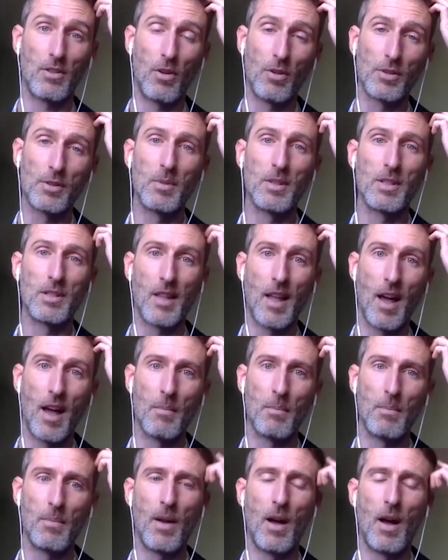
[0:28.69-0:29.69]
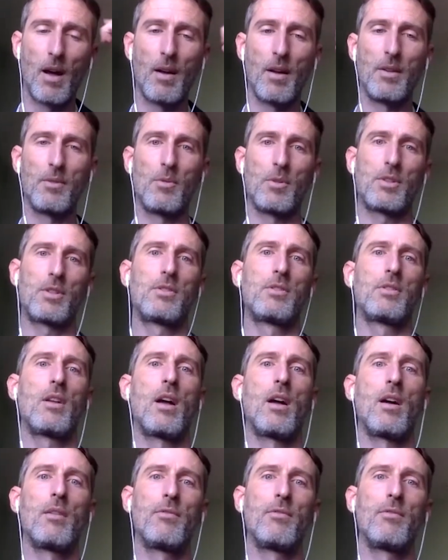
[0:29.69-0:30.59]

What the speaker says: Holtzman's lab and was